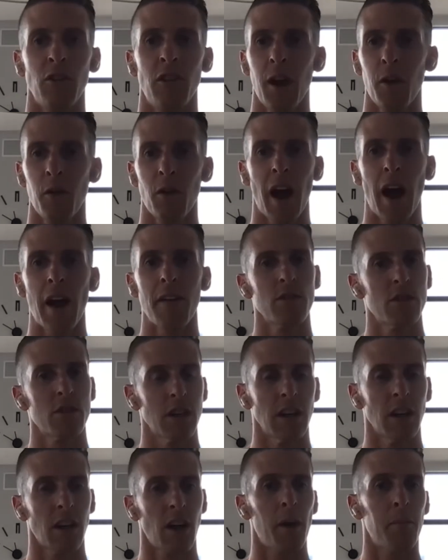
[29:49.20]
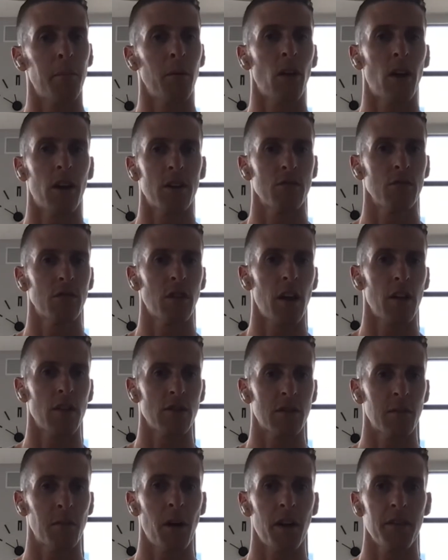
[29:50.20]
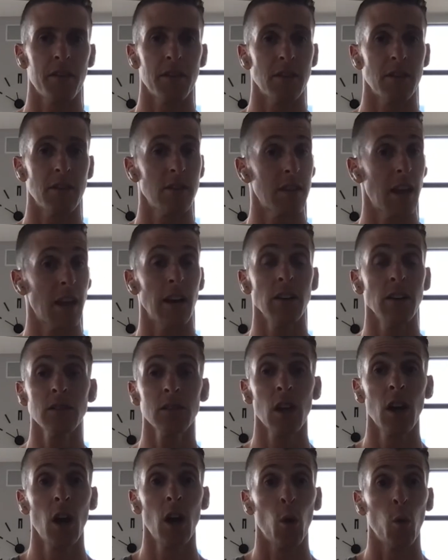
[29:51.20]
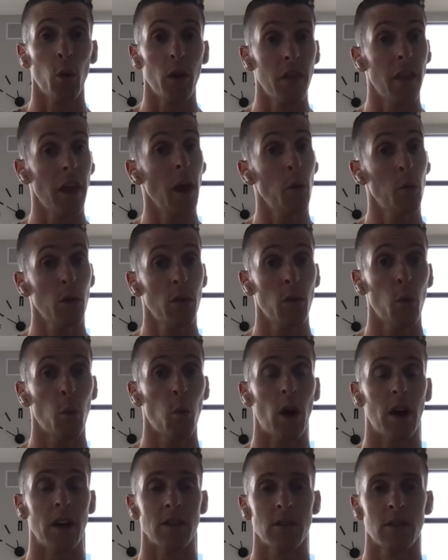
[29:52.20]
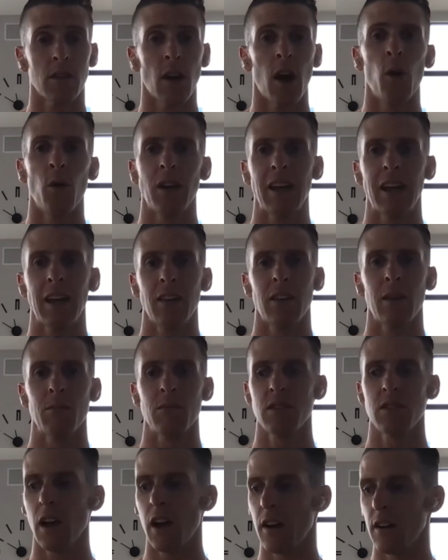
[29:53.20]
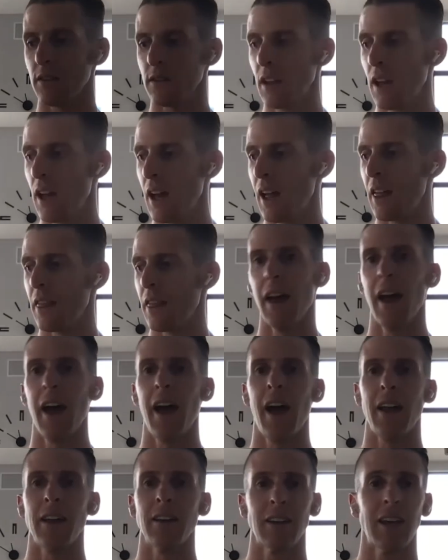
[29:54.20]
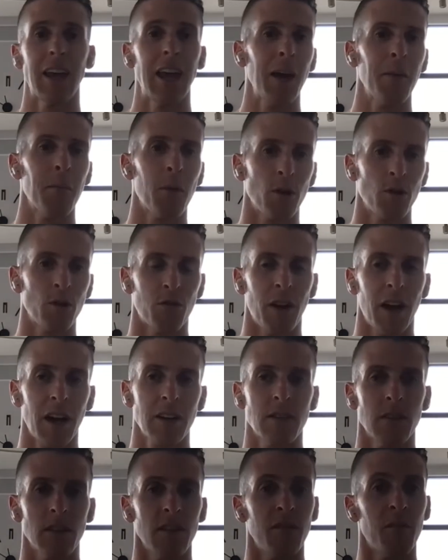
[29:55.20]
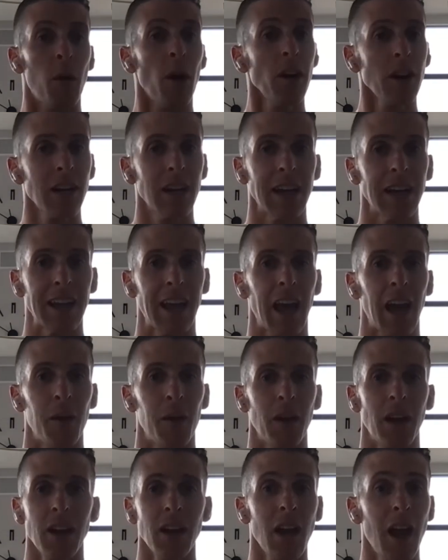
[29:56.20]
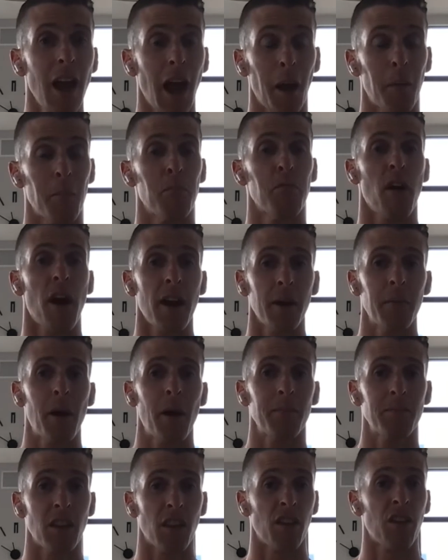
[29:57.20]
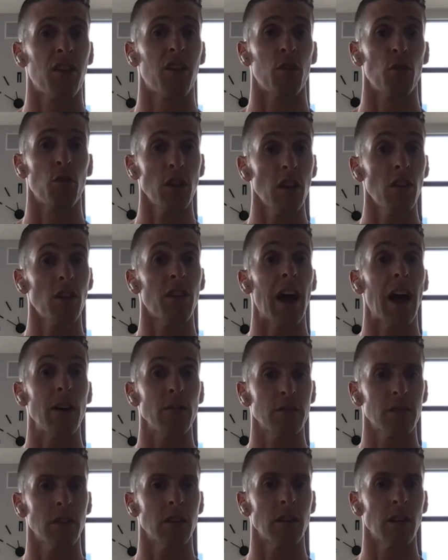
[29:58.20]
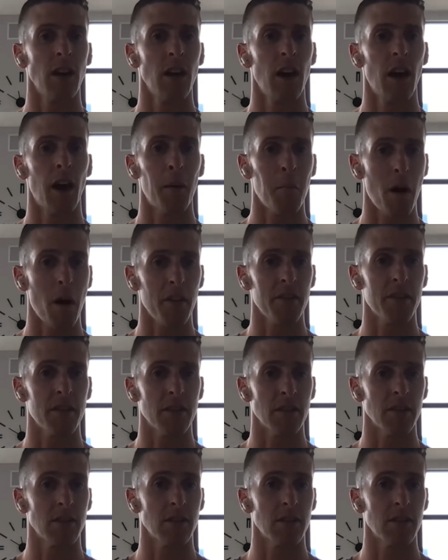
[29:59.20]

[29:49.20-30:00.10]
They were averaging a couple $100s a month in sales when they were the ones owning it themselves. Then Kim, our director of marketing, came in and brought them up to 30,000 a month in